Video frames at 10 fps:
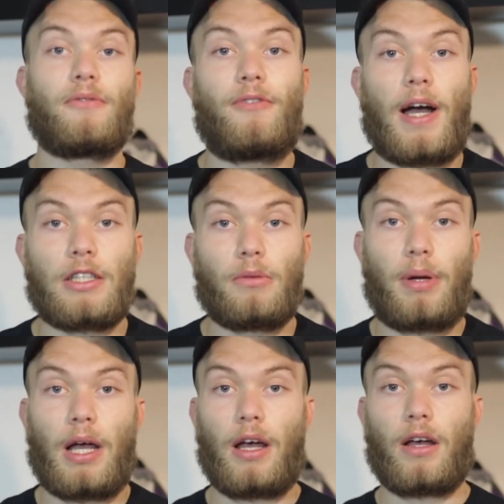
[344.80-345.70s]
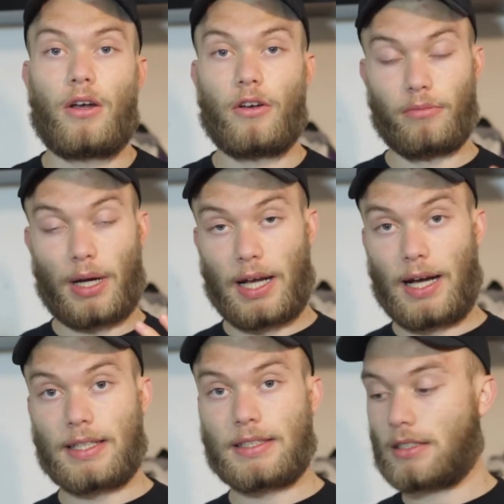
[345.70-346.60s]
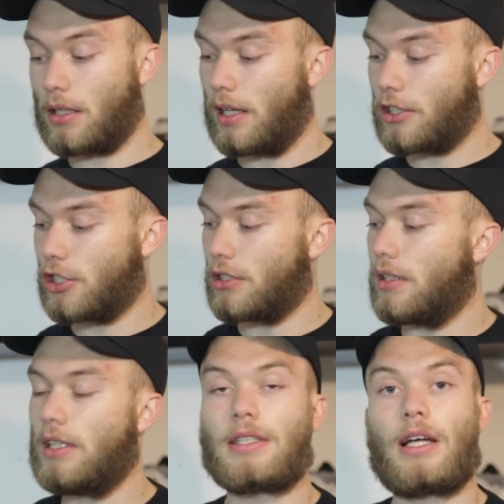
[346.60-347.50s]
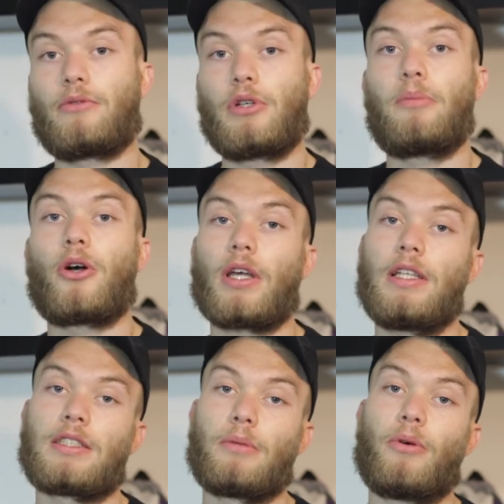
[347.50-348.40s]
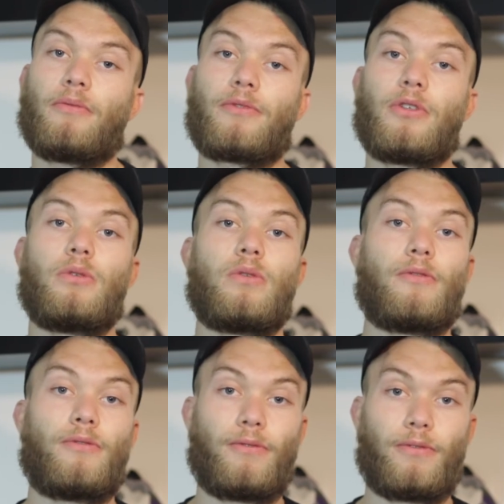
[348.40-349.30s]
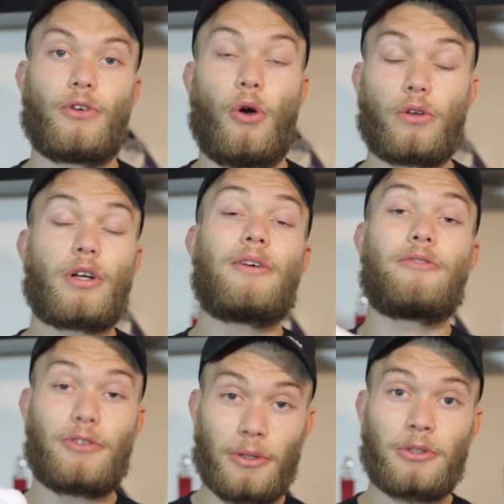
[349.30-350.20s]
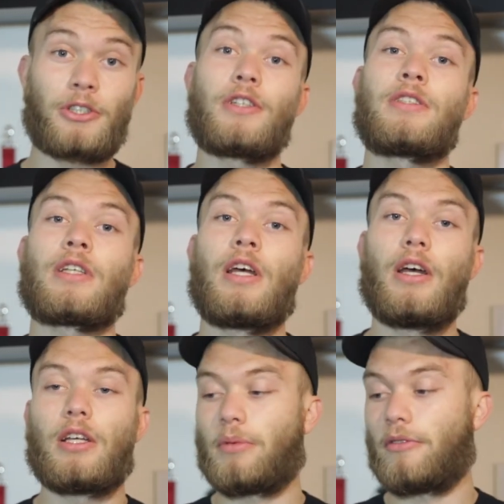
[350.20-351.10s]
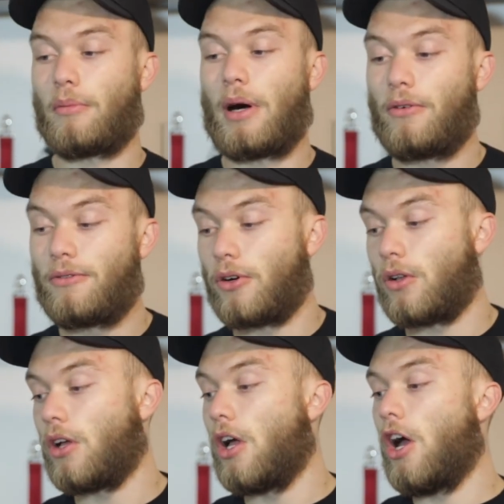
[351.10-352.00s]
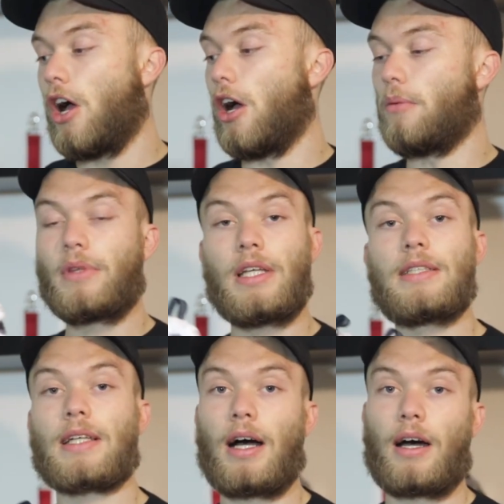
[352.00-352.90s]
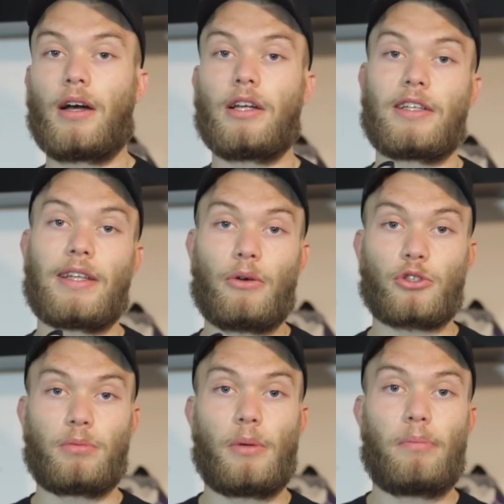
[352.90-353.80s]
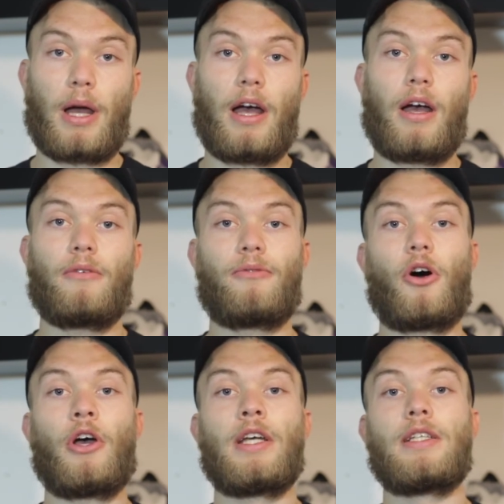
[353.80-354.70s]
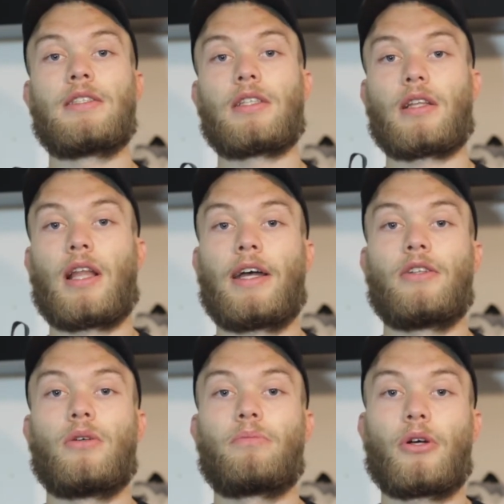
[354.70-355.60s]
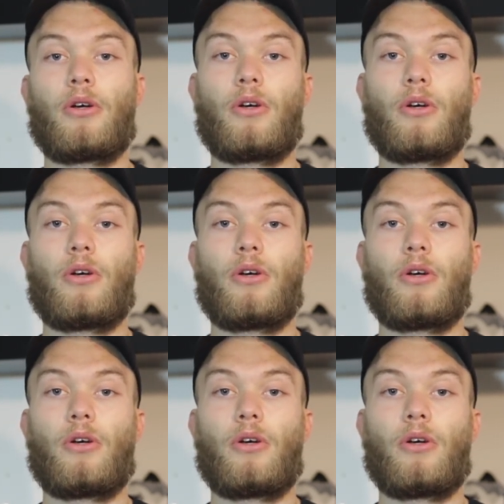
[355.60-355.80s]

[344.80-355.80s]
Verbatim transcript: and final pair of my artist collection. These are the Reebok Instapump Fu Fury Futures. It's a bit of a mouthful. Um, these are an announcement pair for his lineup,